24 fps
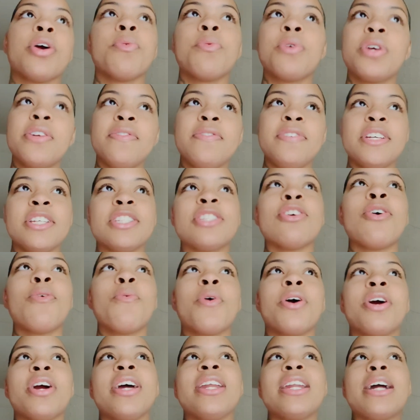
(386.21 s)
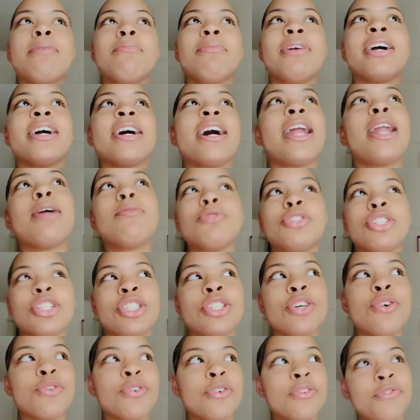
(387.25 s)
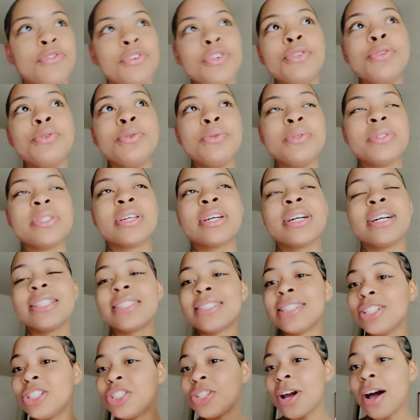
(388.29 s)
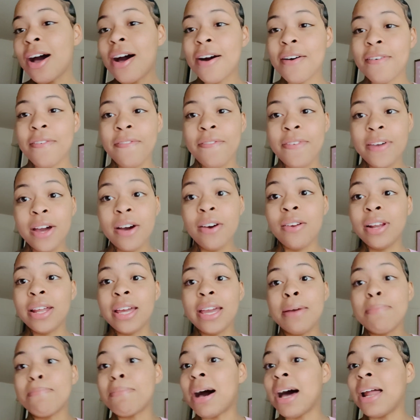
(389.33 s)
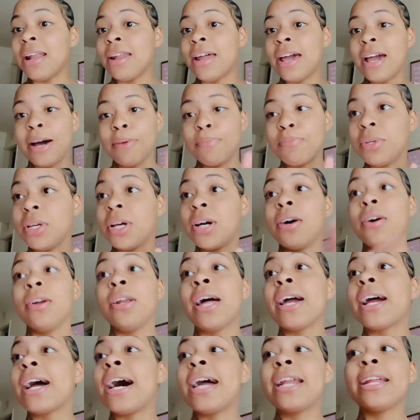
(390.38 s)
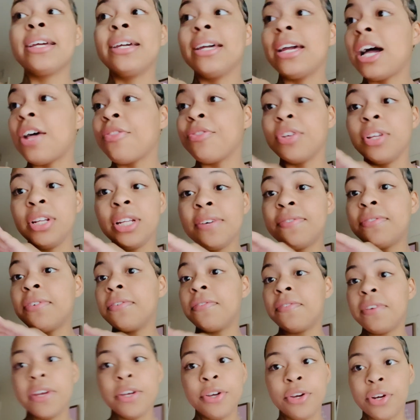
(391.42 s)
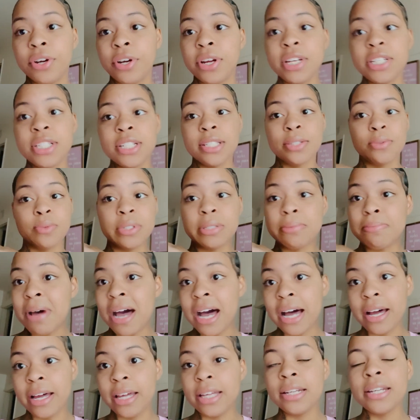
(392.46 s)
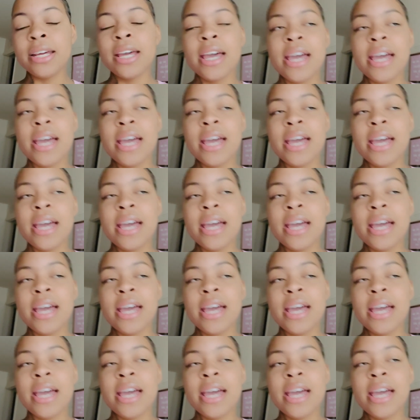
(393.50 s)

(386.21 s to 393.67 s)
What if this don't work? And I'm like, God, I'm just so confused because the job fell in my lap, y'all. Like, I didn't have to lift a finger. It just was mine.